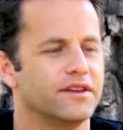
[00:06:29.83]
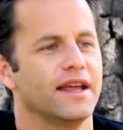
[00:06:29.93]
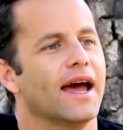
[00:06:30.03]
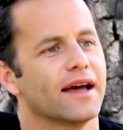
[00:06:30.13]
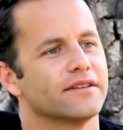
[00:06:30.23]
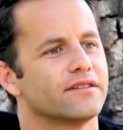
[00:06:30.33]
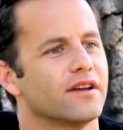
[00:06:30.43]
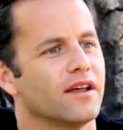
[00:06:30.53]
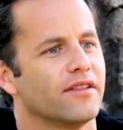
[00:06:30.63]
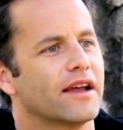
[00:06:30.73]
dads
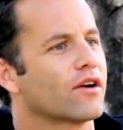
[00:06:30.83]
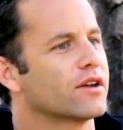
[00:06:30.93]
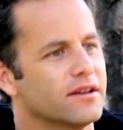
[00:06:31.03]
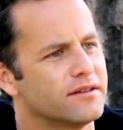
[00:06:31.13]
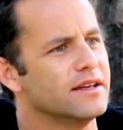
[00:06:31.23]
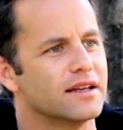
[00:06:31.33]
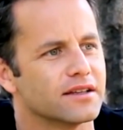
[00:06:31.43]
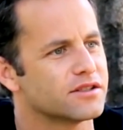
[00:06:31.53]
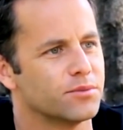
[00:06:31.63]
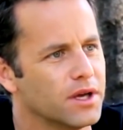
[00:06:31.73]
that our kids need
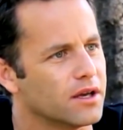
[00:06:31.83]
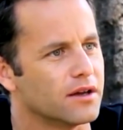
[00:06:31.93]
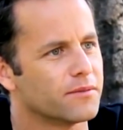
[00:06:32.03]
us to be.